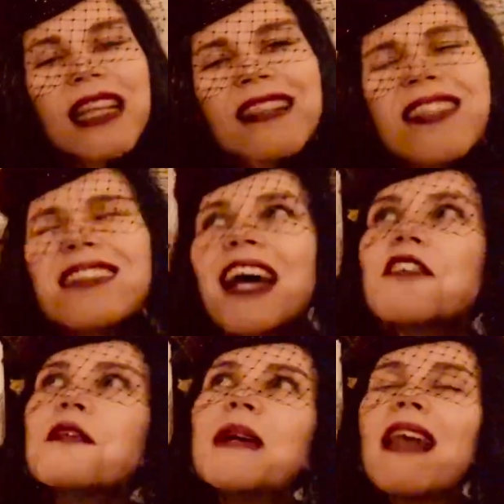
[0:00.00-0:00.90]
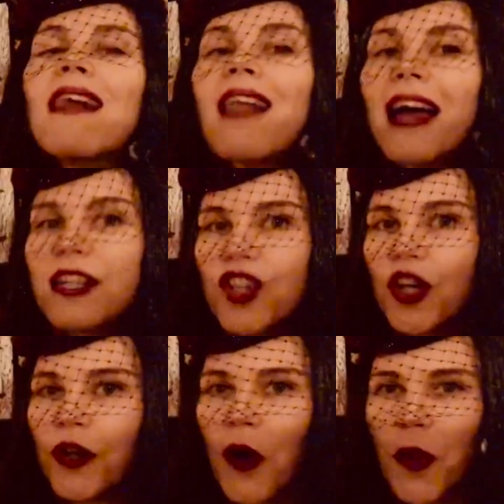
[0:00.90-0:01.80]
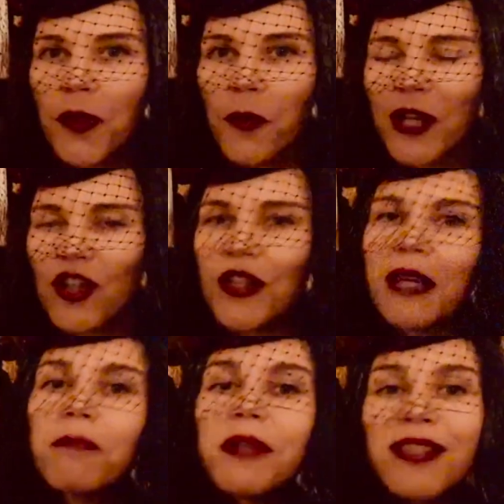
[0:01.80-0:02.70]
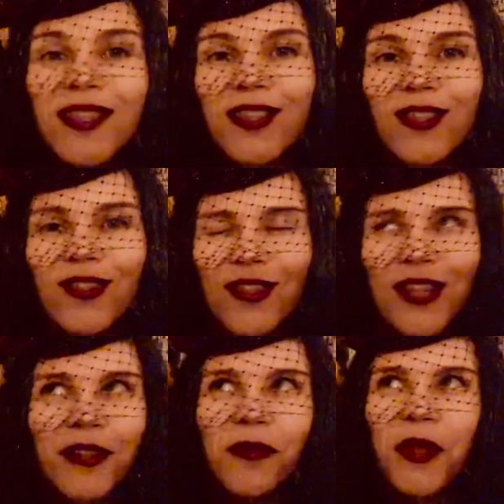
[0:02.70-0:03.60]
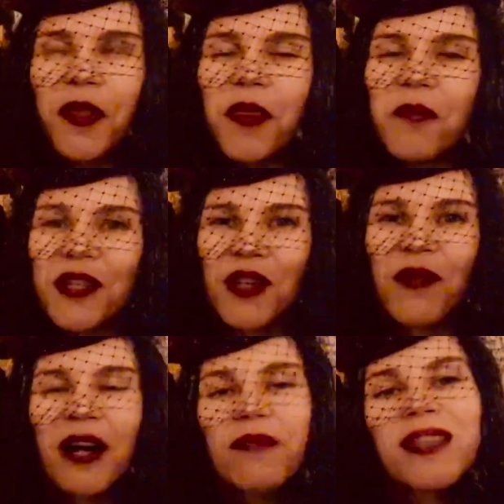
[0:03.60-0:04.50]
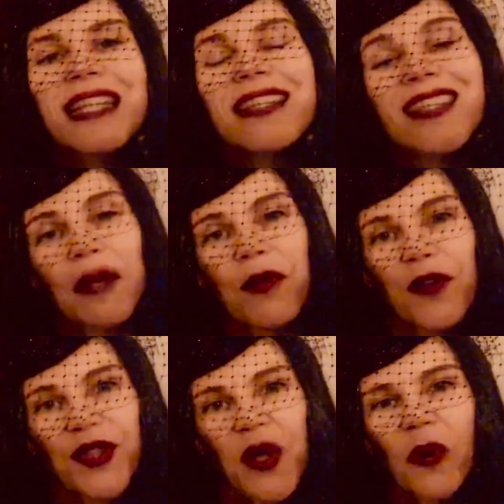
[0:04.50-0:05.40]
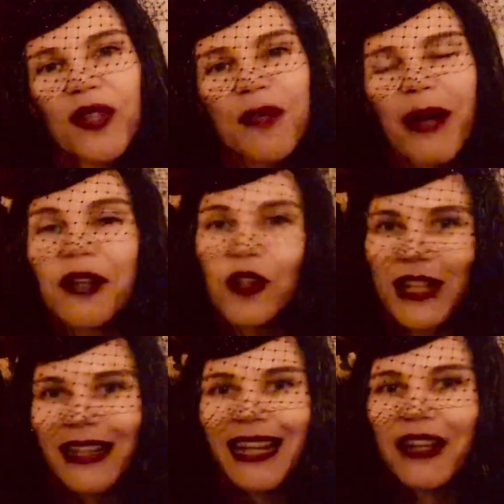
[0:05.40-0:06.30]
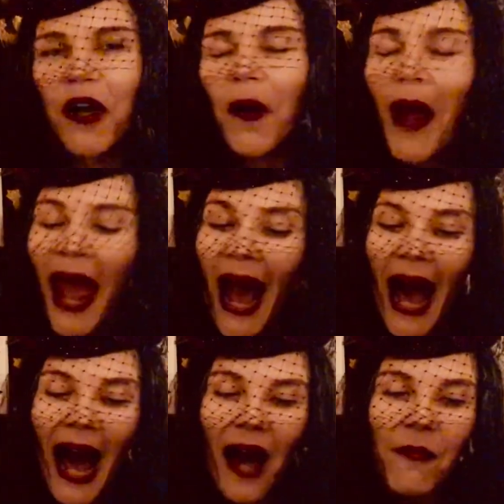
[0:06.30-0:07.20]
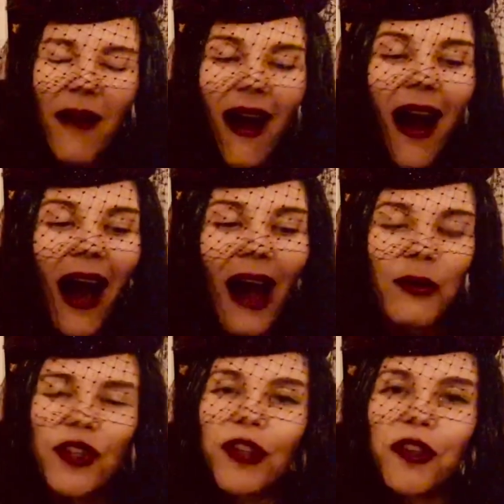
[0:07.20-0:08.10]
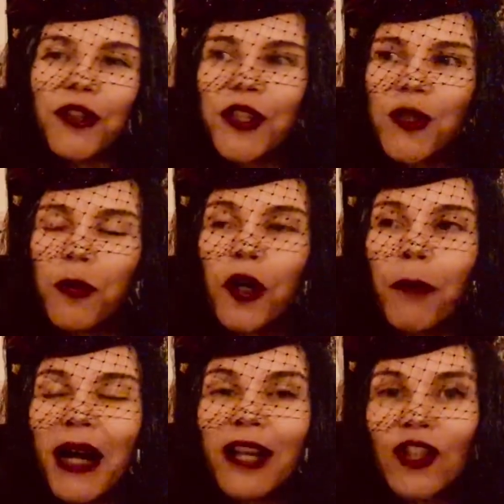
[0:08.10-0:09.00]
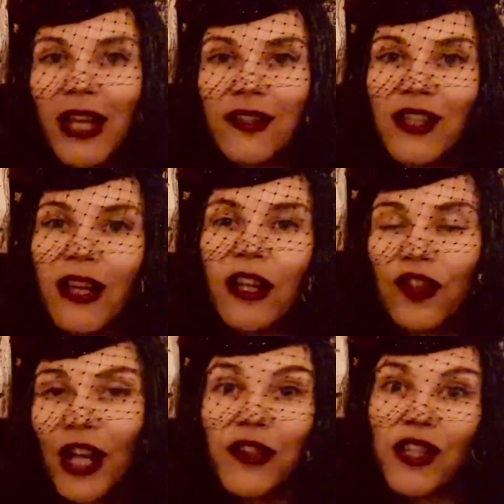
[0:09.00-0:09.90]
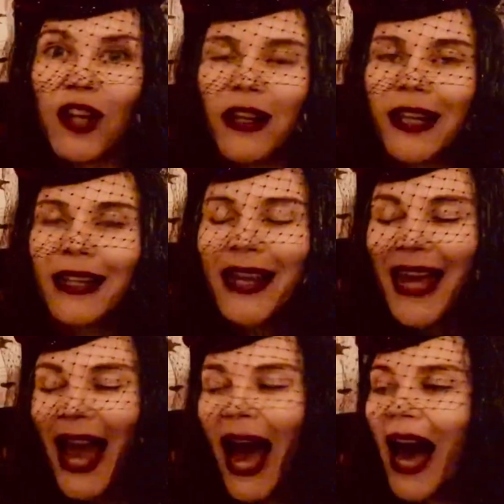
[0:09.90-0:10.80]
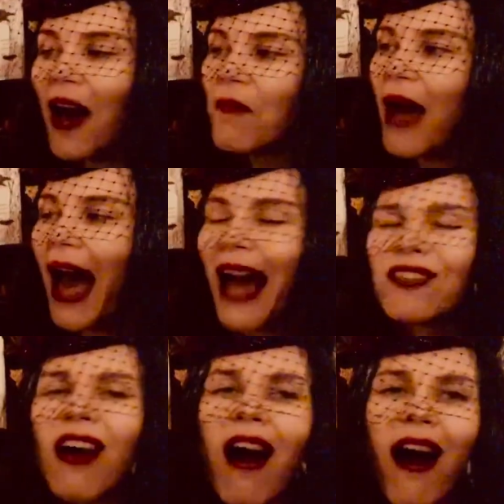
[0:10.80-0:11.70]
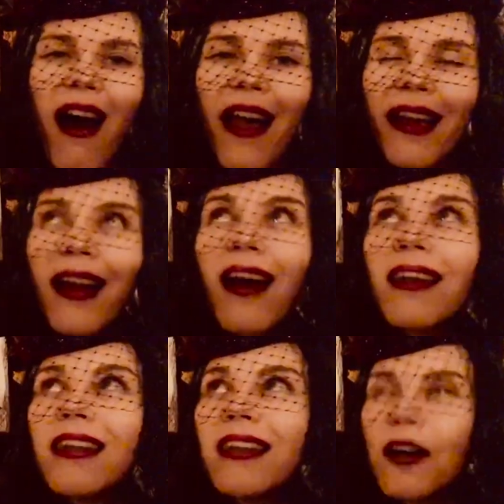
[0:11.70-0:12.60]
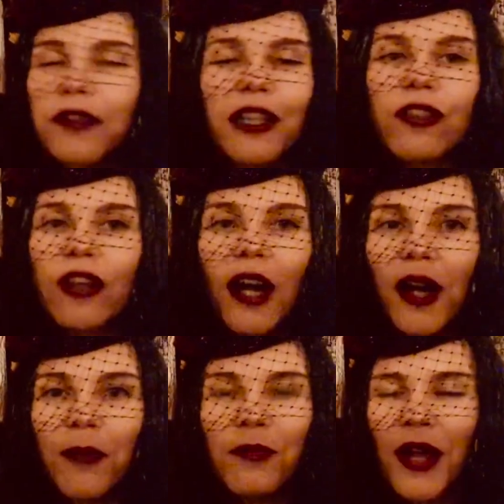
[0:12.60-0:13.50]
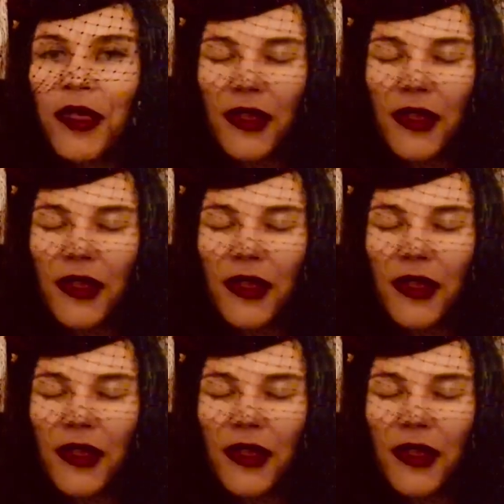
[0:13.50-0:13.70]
this is kind of a bit lighter on the witch theme, but still within the witchy realms, is Summer of Salt by Katrina Leno. Um, I was turned on to this book by Chelsea, uh, Chelsea Darling, um, and I love it. Um,